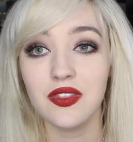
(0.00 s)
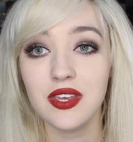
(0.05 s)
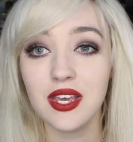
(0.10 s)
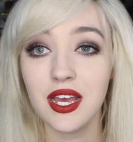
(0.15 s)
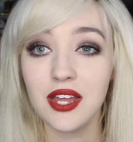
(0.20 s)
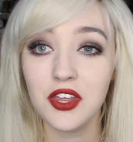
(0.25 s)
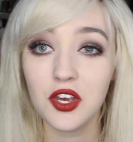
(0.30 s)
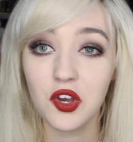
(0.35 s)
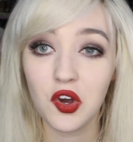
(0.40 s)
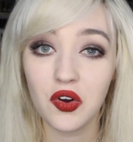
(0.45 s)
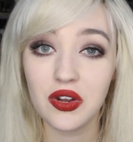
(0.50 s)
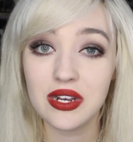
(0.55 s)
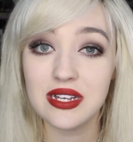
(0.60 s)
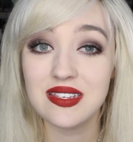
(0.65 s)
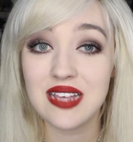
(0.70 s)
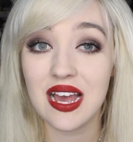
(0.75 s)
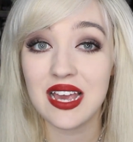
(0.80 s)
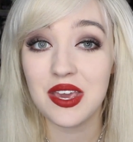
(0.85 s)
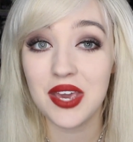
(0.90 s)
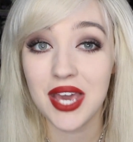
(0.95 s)
And the other con
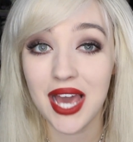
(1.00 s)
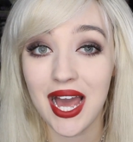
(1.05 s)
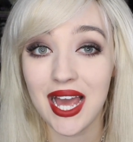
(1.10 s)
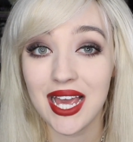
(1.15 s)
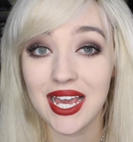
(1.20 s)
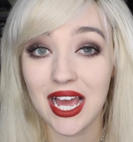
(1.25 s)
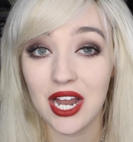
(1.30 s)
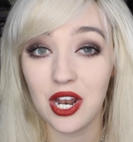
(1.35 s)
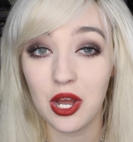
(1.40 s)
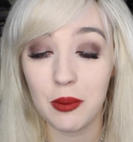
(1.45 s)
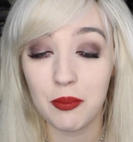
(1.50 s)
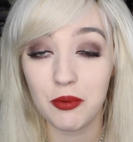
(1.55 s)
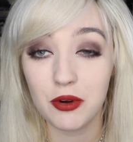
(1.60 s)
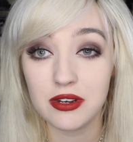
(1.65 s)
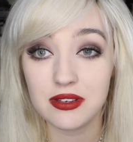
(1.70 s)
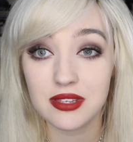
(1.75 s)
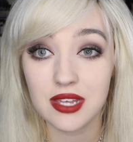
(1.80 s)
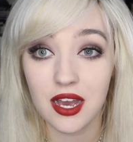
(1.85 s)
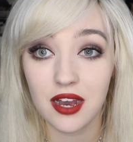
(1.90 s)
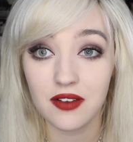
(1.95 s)
is that you can get a lot of
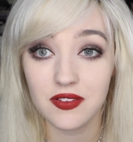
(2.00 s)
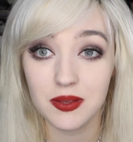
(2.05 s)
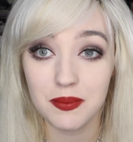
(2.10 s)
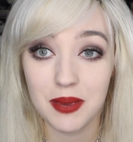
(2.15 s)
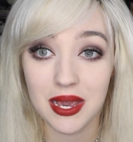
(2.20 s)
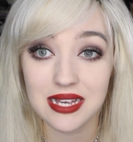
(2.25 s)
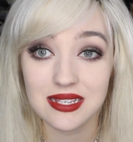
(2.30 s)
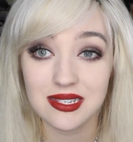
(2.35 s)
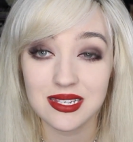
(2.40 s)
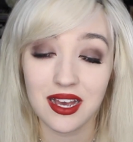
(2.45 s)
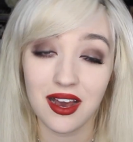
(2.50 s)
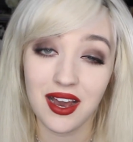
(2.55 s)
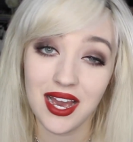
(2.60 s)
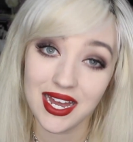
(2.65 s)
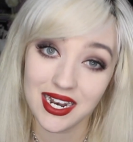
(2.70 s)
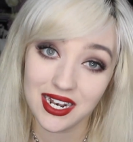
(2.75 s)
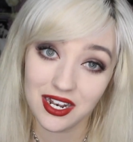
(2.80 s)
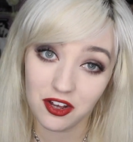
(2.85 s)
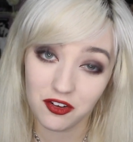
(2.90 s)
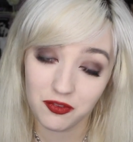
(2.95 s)
bruising after piercing. I
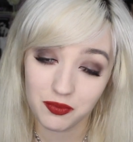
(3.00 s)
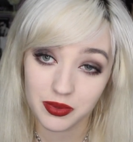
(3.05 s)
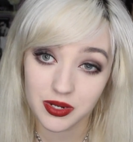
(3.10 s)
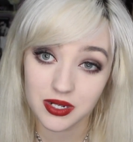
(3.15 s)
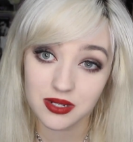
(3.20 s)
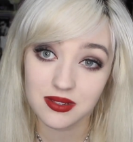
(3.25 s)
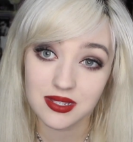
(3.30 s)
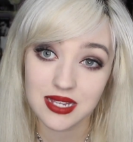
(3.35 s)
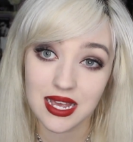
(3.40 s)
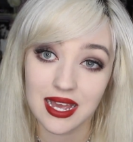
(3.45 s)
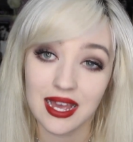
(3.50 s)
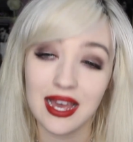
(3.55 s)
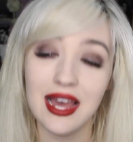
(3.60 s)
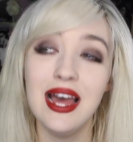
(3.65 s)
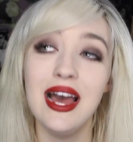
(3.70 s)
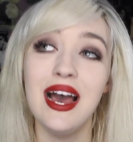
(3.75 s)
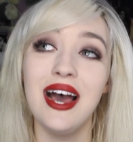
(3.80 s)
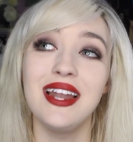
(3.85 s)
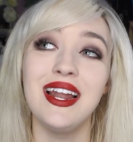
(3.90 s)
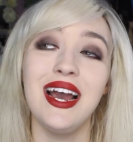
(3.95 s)
had a lot of bruising
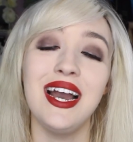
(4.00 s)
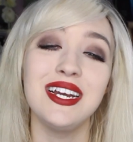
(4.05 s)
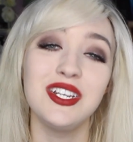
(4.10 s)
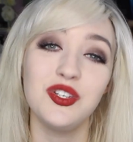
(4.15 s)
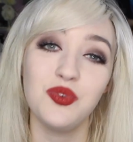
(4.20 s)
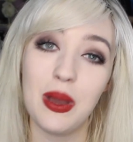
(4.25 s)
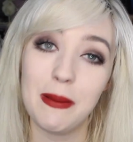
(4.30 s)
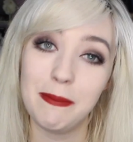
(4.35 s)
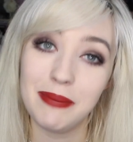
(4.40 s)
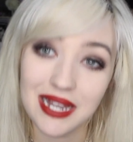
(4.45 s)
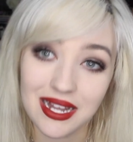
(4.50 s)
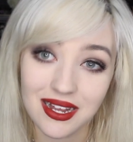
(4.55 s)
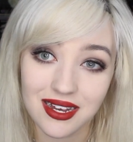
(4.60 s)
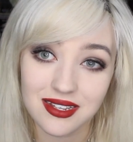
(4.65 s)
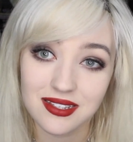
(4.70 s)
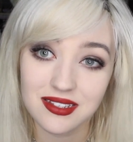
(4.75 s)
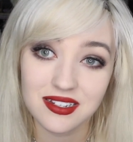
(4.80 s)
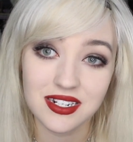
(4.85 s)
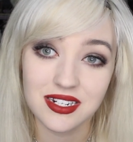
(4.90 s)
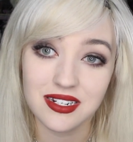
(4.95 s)
and I had to wear
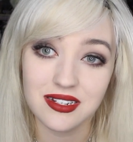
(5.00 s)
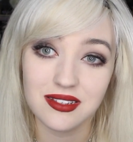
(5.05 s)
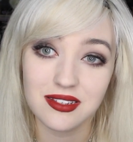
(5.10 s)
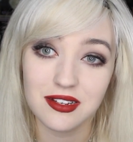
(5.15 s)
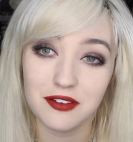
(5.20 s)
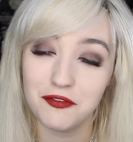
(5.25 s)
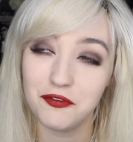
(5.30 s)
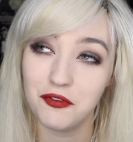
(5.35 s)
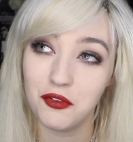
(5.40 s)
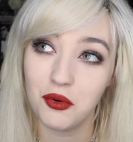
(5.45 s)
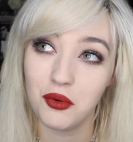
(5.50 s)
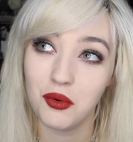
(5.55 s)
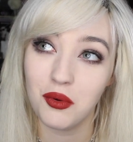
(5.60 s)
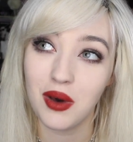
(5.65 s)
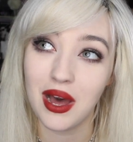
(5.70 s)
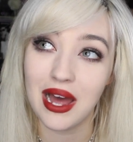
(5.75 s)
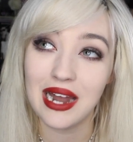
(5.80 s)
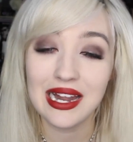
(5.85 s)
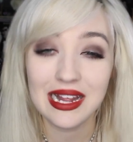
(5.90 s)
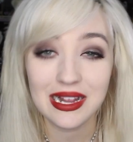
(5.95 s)
plasters
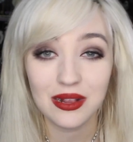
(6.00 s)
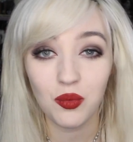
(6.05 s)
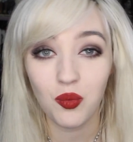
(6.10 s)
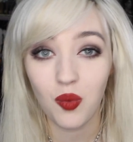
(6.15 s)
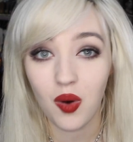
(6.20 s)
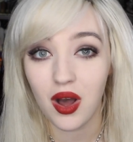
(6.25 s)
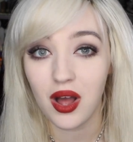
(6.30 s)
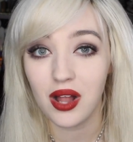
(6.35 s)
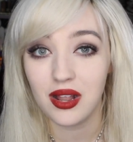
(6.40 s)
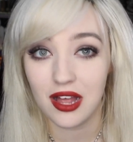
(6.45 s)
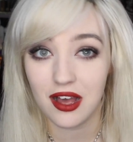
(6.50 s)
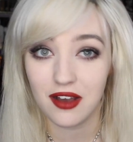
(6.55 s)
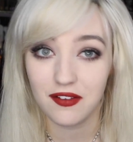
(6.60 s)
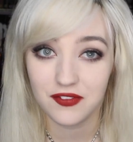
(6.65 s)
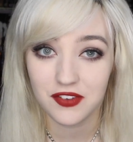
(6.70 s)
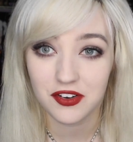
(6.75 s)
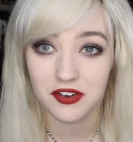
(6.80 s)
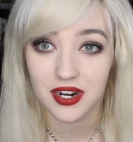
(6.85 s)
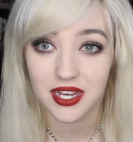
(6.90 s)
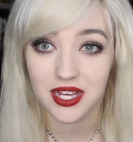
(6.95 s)
for a little while
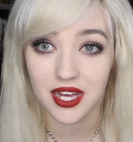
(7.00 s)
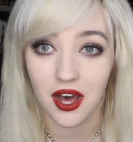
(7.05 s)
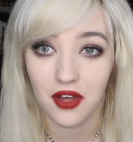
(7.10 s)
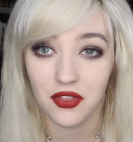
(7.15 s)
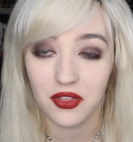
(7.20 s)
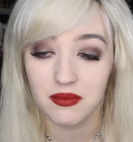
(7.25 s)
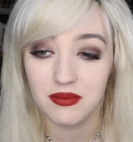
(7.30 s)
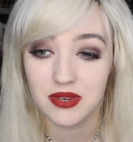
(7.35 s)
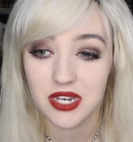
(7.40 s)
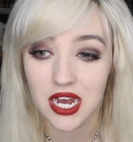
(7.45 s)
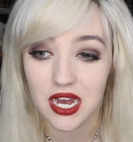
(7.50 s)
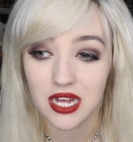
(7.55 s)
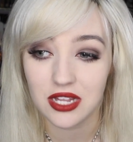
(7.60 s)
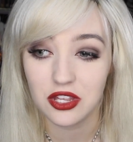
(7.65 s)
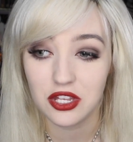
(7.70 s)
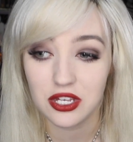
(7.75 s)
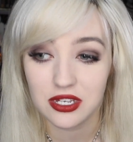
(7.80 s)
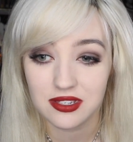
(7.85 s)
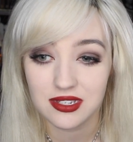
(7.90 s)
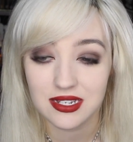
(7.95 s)
after I got them
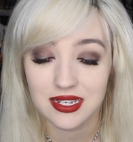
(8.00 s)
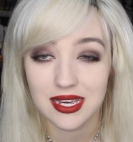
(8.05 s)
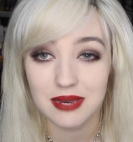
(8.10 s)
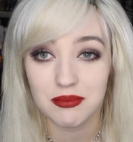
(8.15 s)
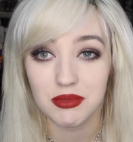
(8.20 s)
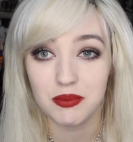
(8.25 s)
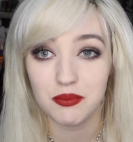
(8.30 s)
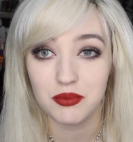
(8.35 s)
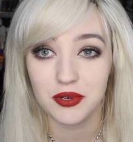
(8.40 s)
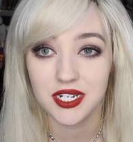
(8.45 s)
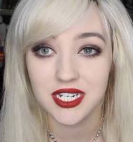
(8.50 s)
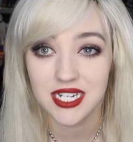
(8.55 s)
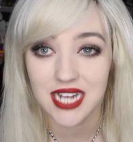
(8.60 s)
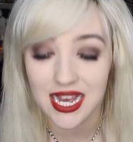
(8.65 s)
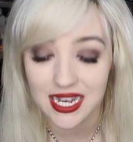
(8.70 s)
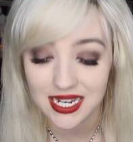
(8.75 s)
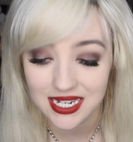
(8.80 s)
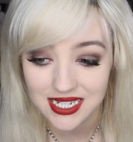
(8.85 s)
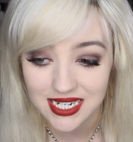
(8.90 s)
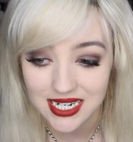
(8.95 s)
done, just to keep them
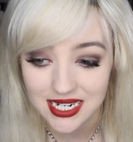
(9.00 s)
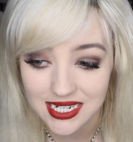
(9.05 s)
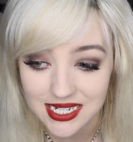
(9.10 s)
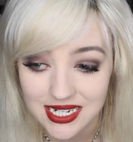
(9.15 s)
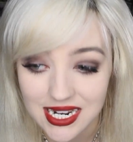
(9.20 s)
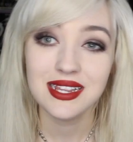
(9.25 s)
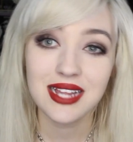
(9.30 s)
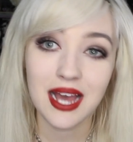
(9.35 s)
protected.